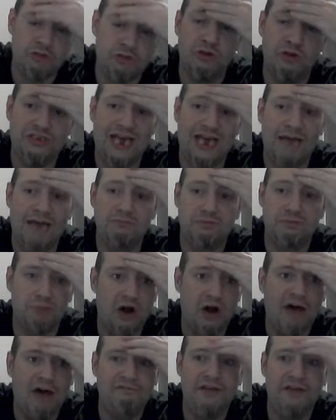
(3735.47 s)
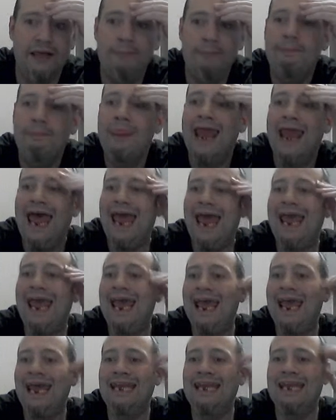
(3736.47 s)
times profit,
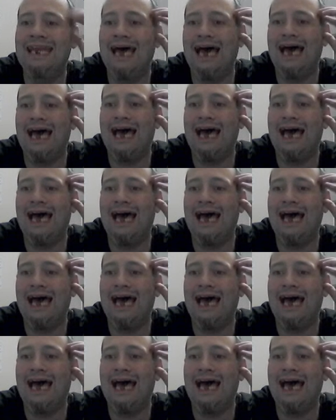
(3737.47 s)
and